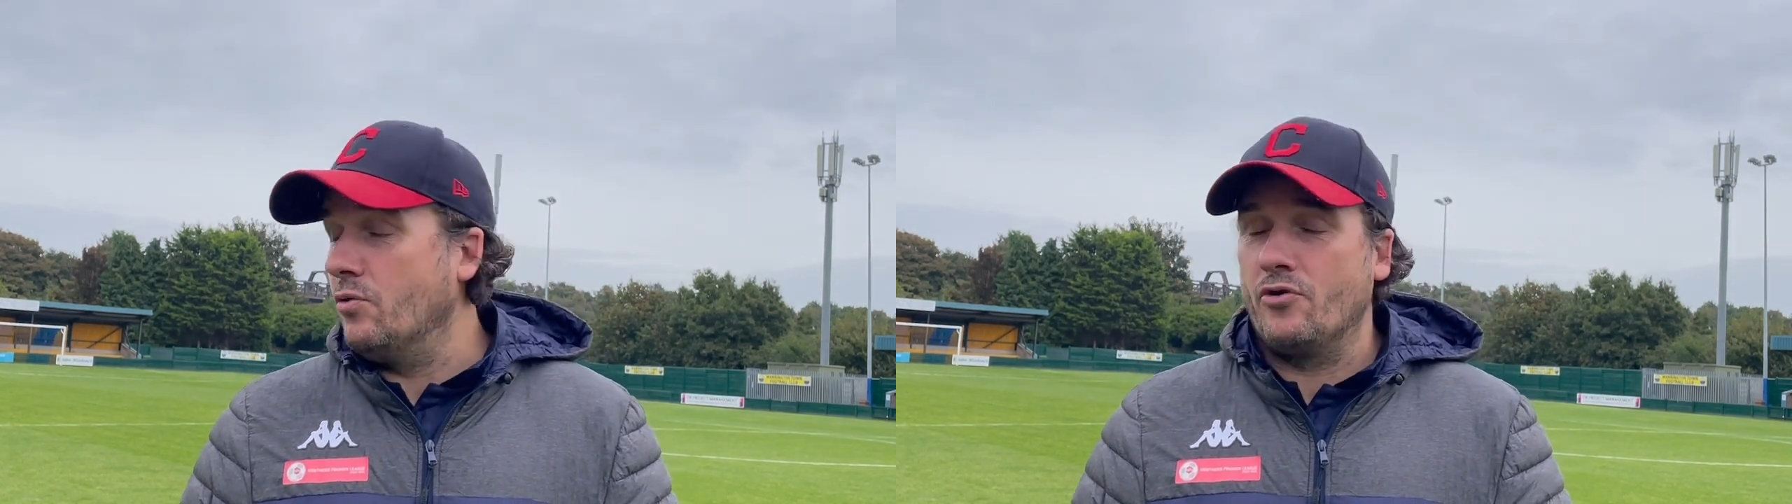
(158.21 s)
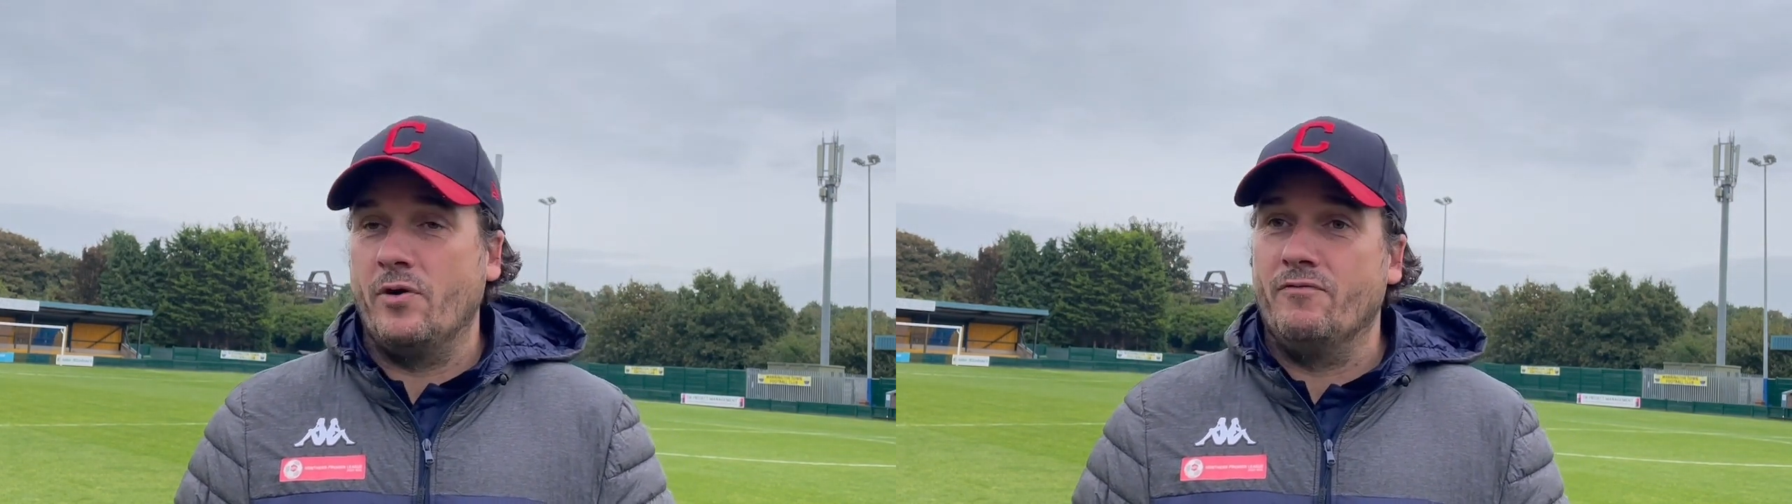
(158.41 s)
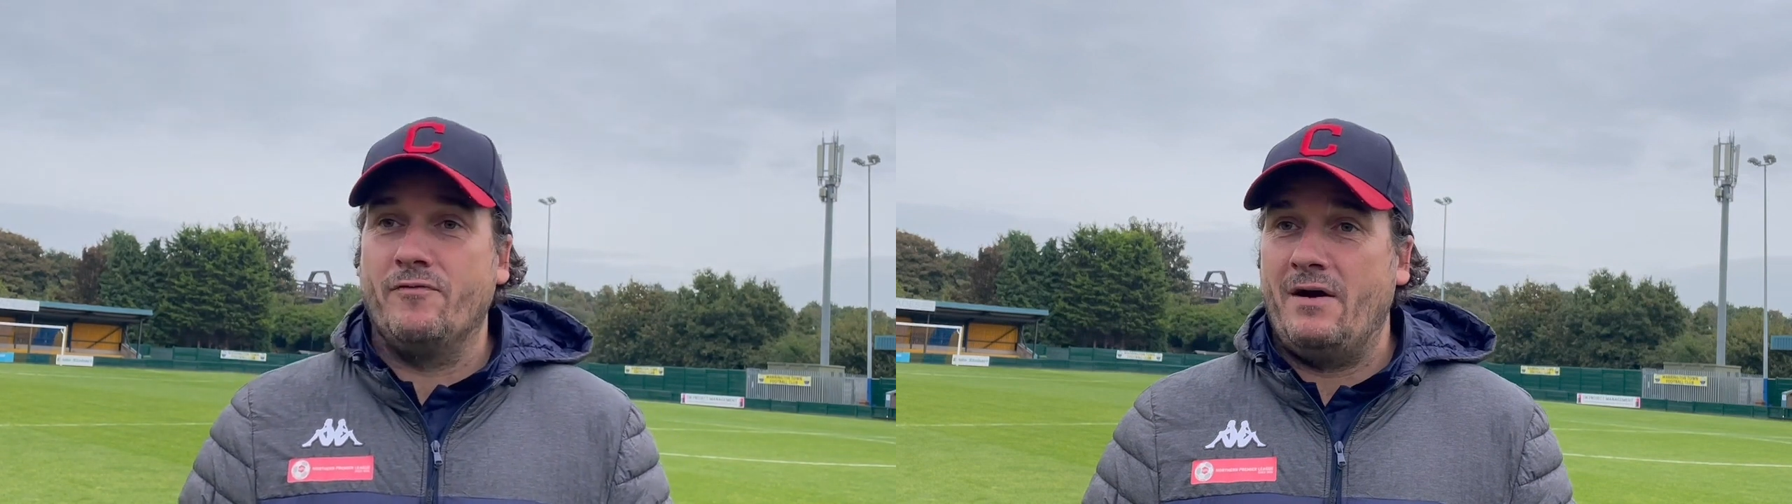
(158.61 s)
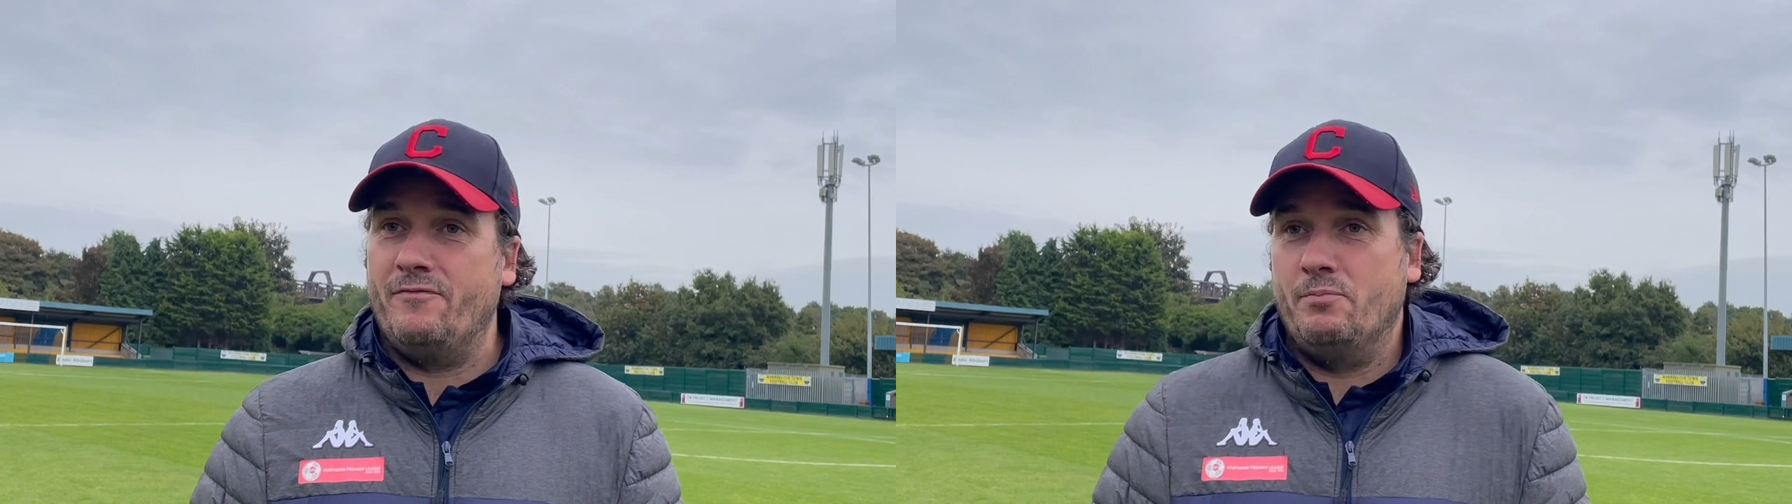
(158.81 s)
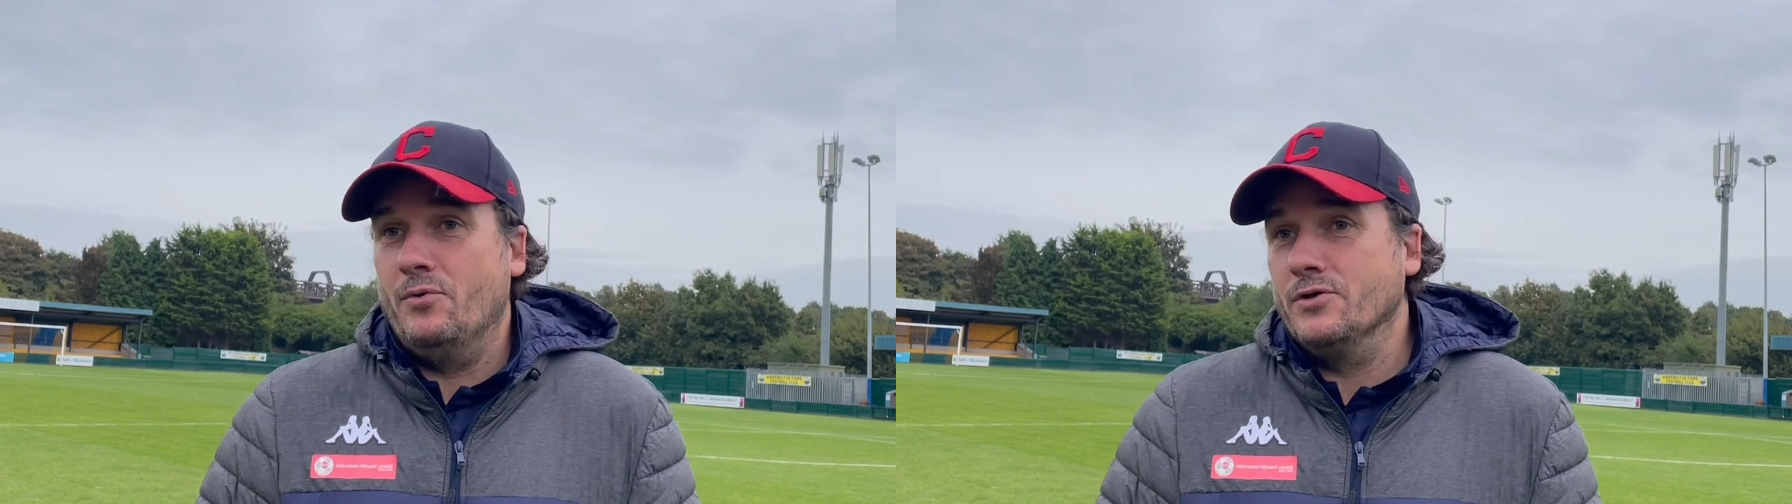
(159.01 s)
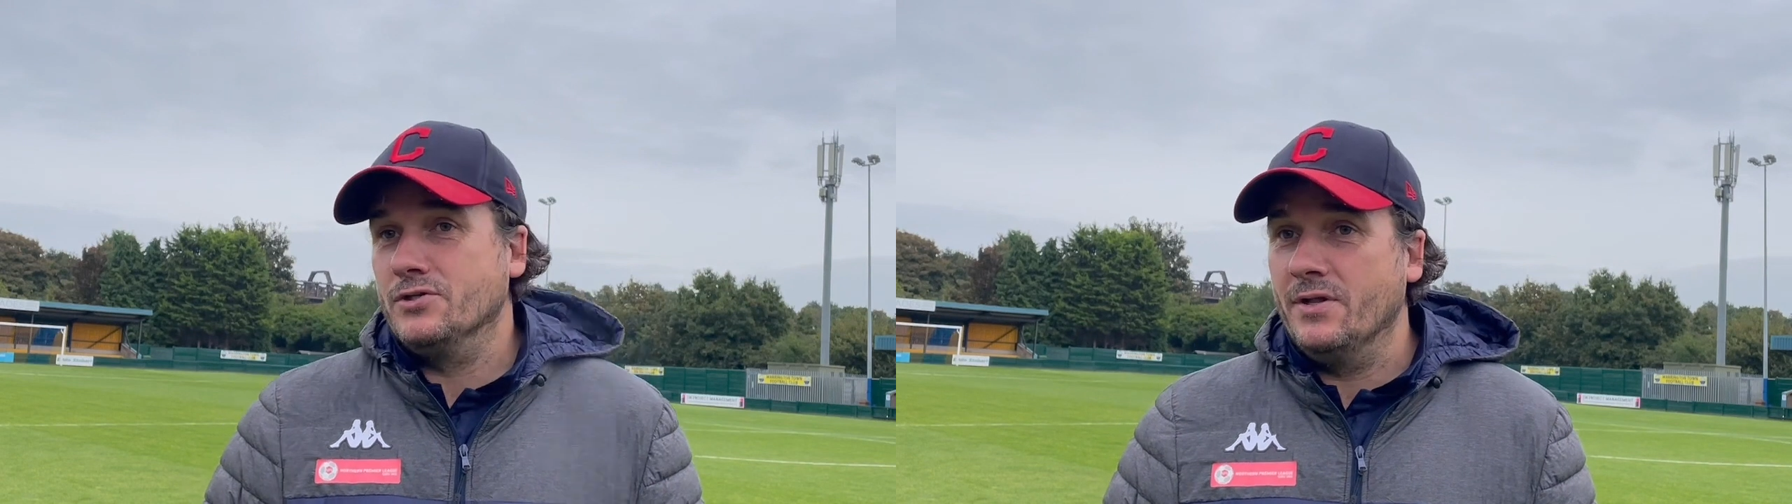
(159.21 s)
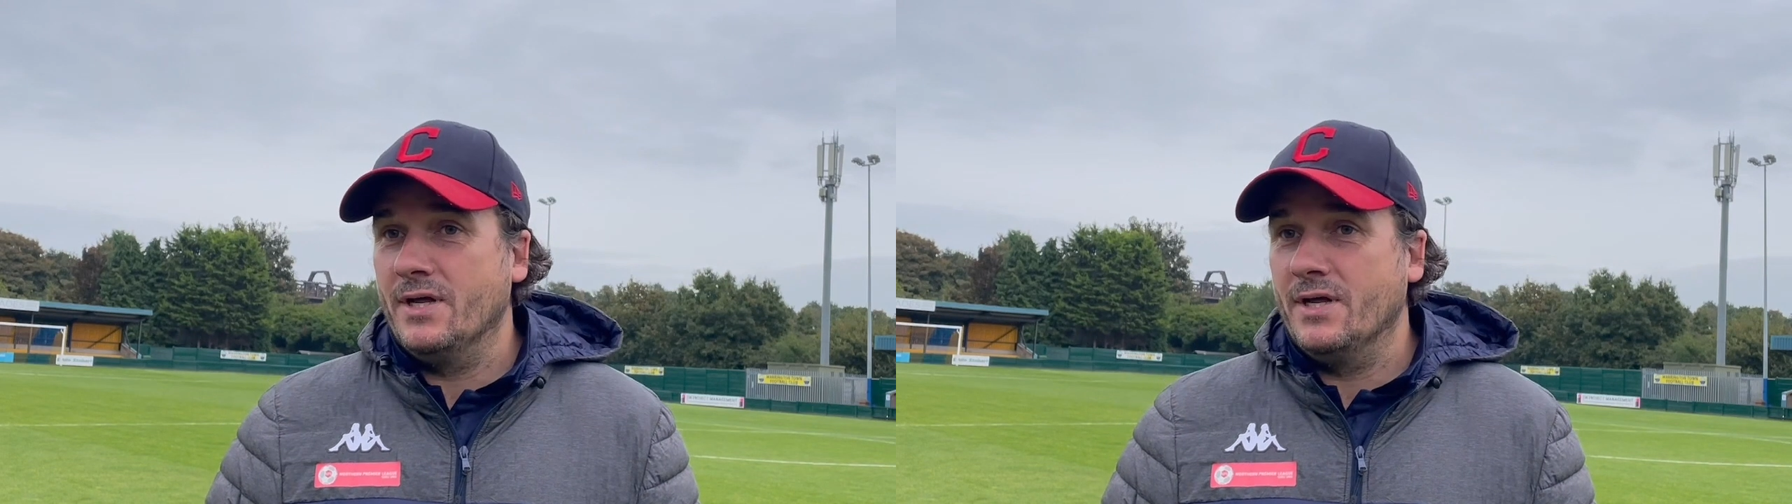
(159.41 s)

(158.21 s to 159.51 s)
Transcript: throwing flat footballs on,